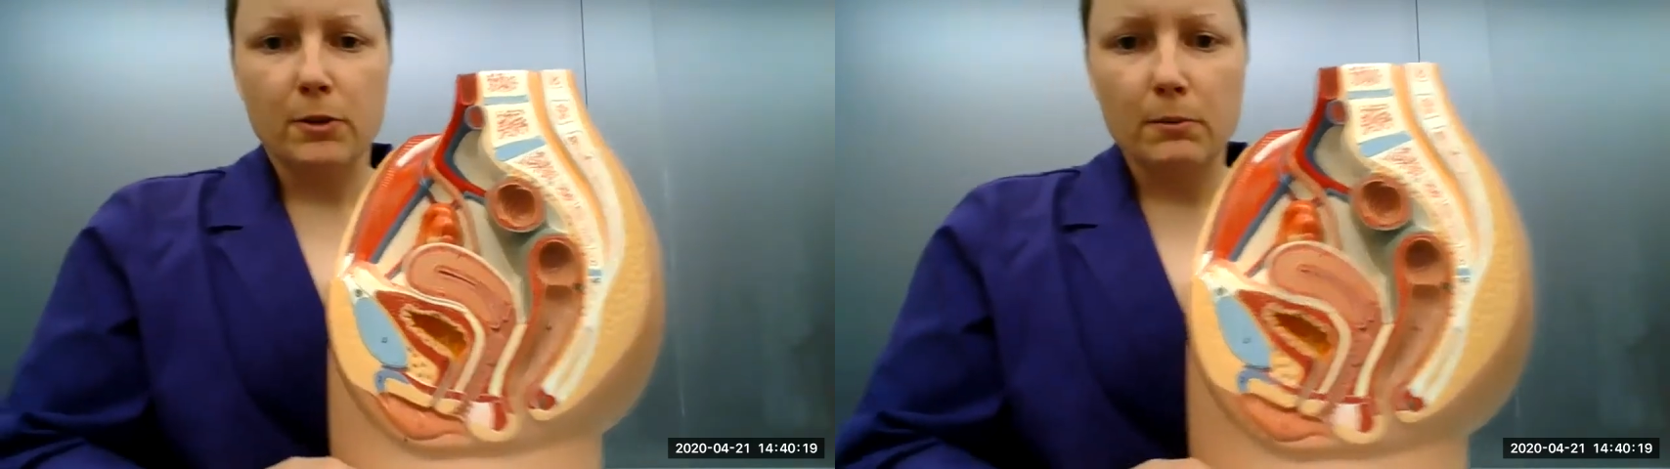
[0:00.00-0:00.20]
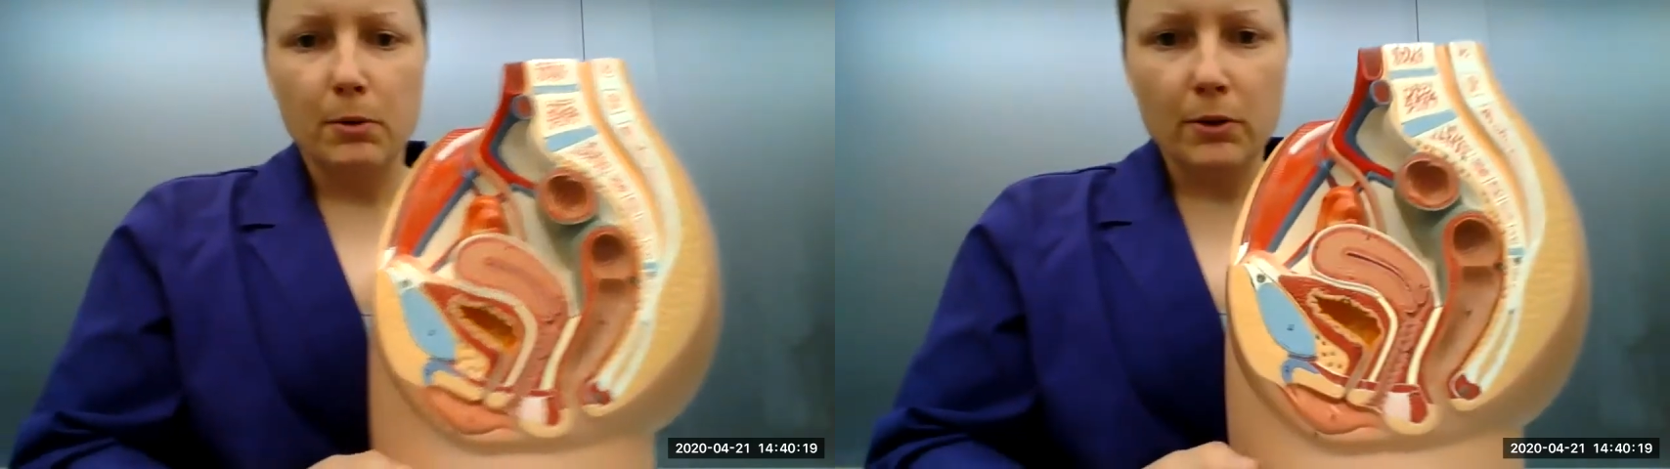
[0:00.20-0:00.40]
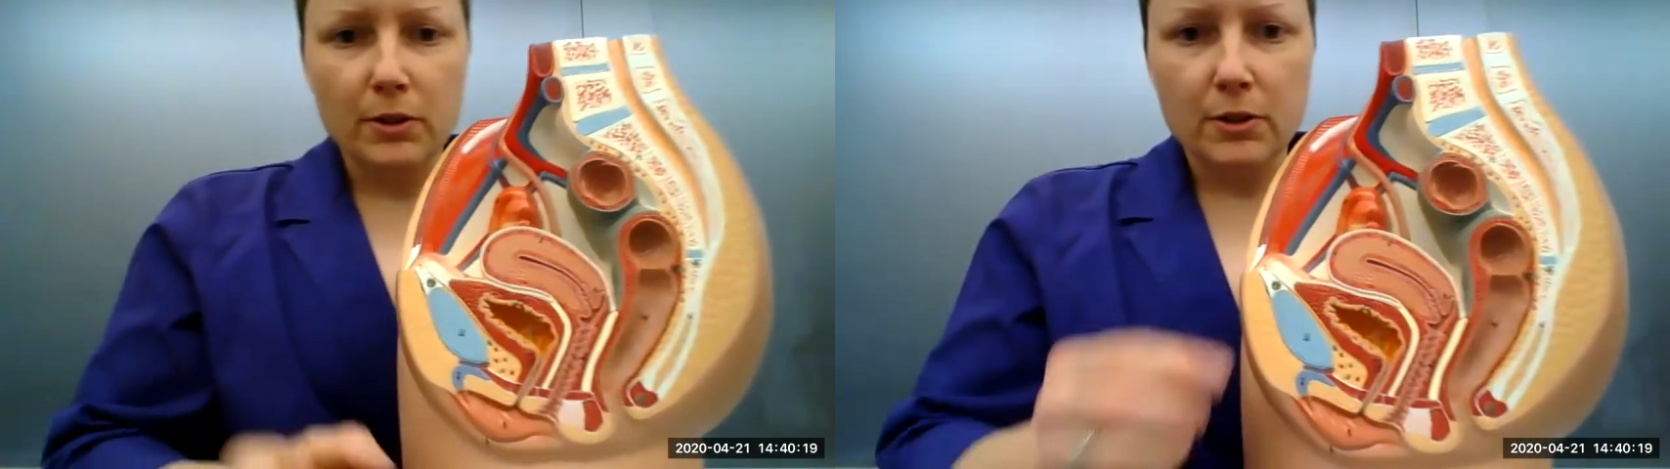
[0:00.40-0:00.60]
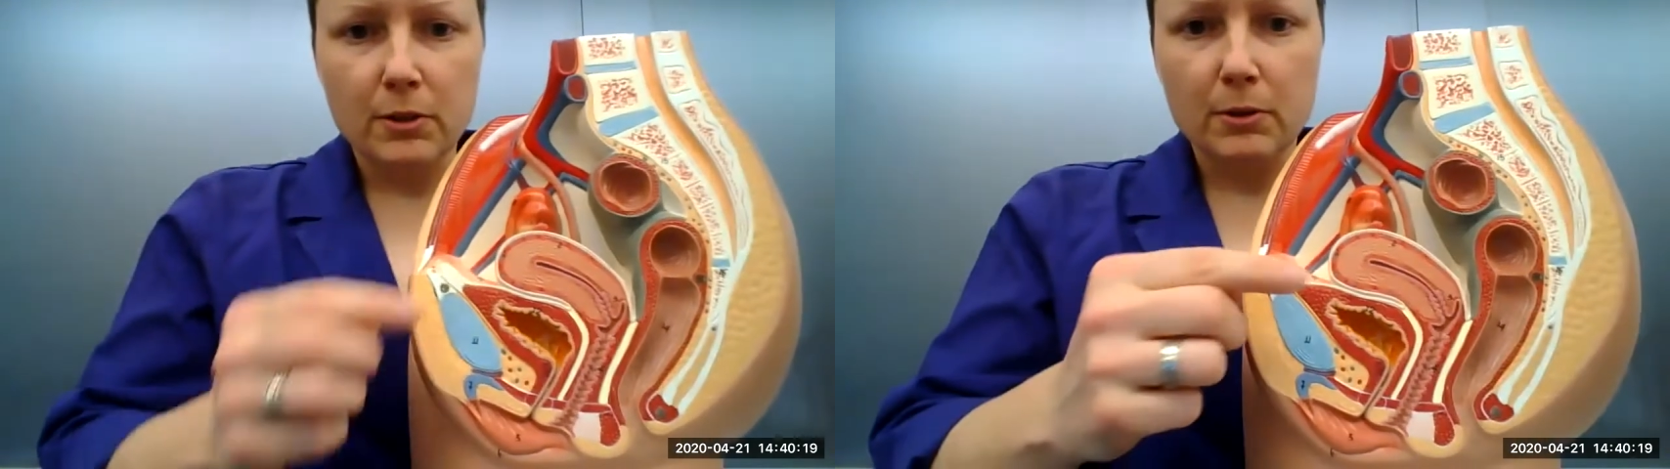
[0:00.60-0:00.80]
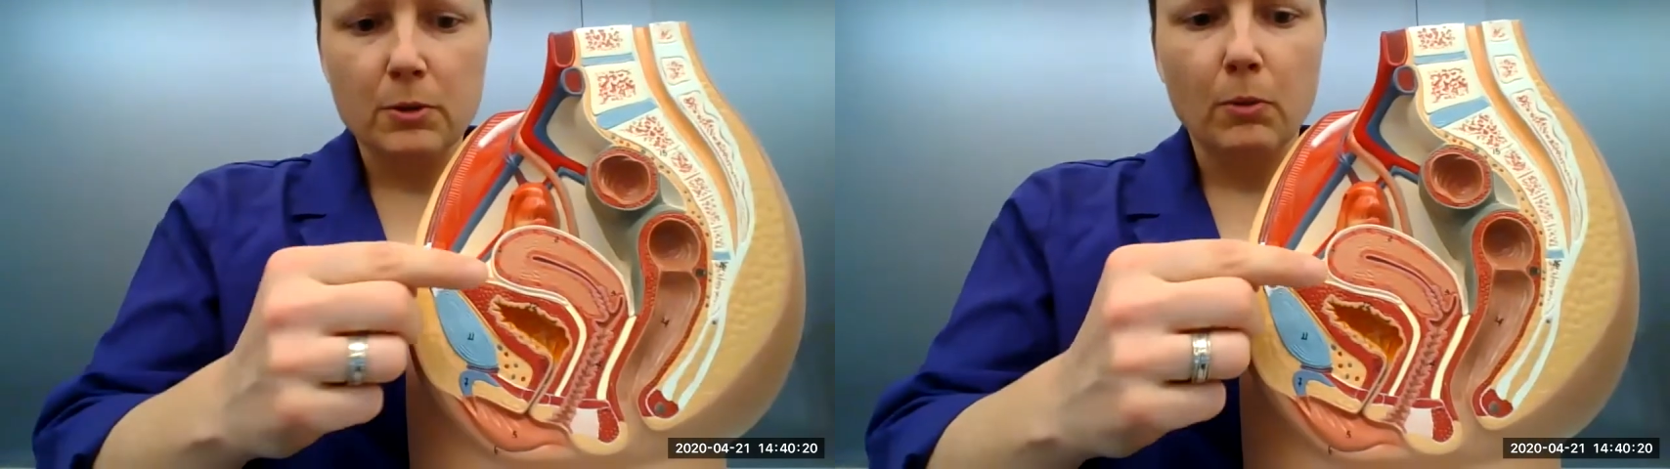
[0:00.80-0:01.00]
components to
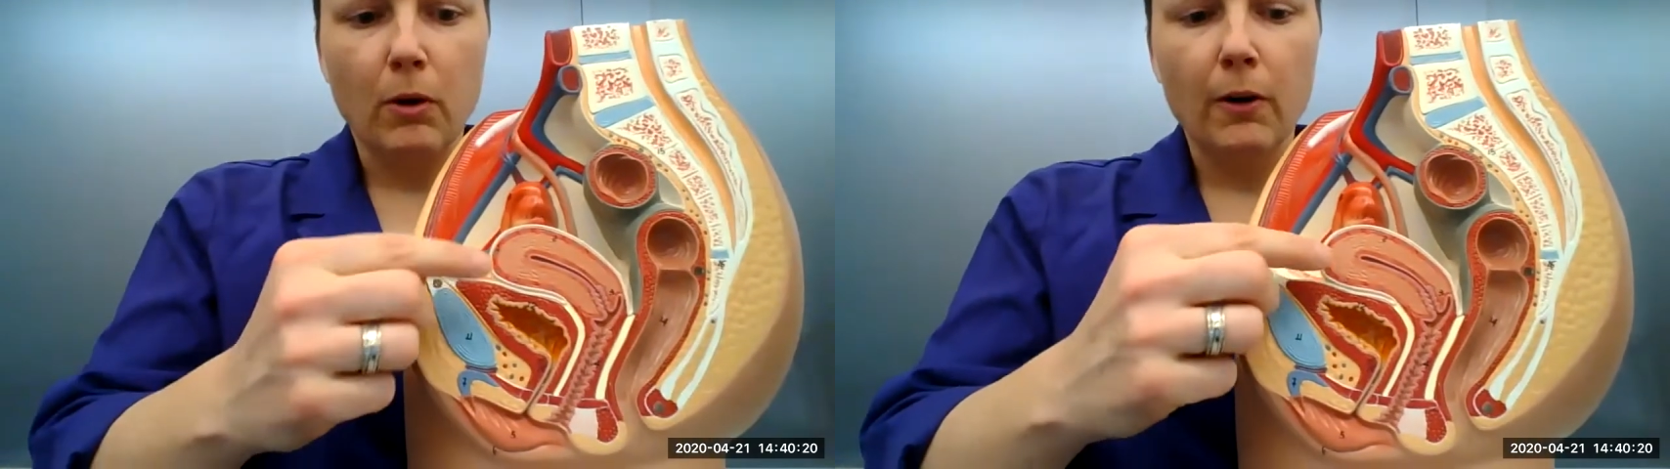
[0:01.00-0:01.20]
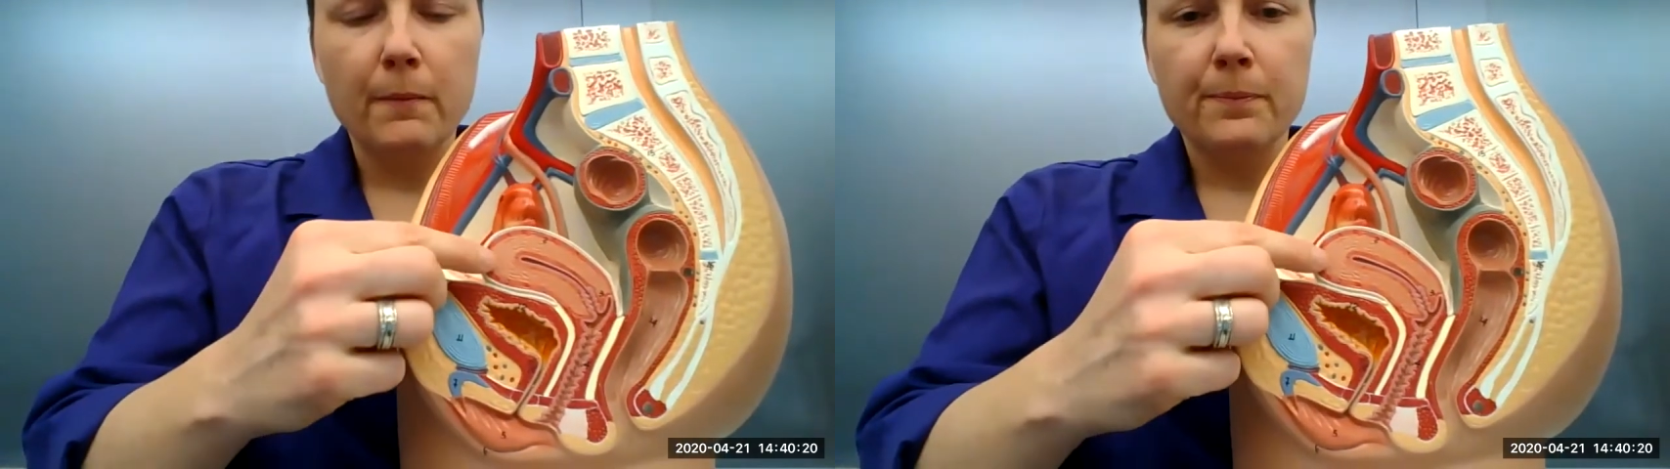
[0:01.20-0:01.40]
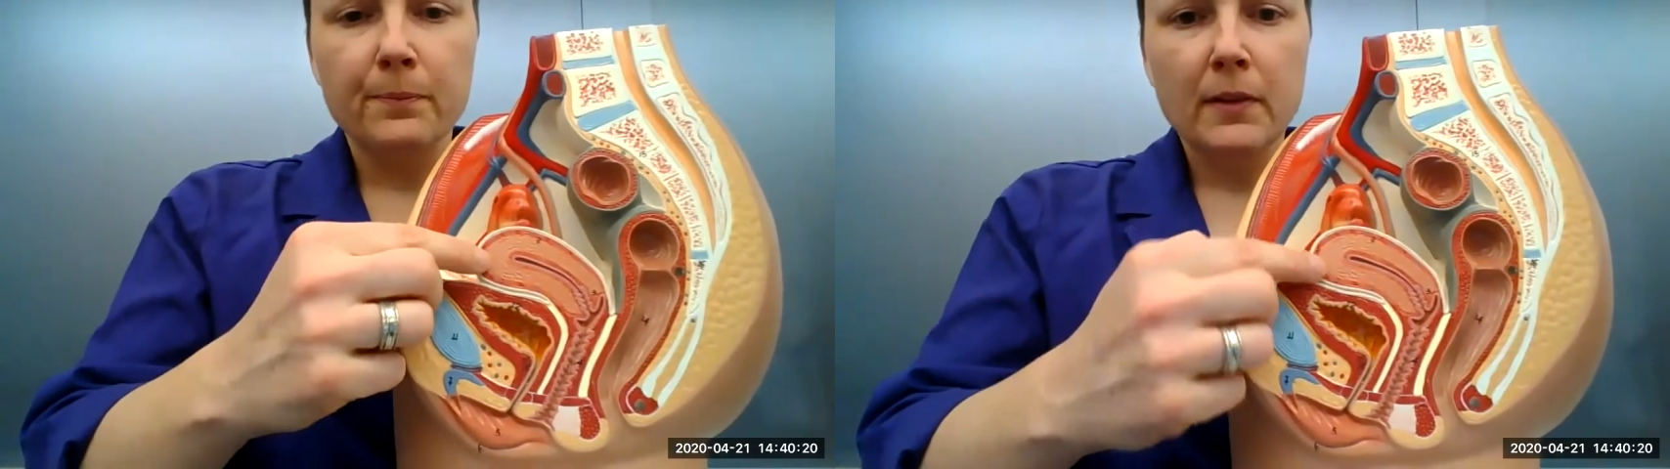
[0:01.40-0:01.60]
its wall.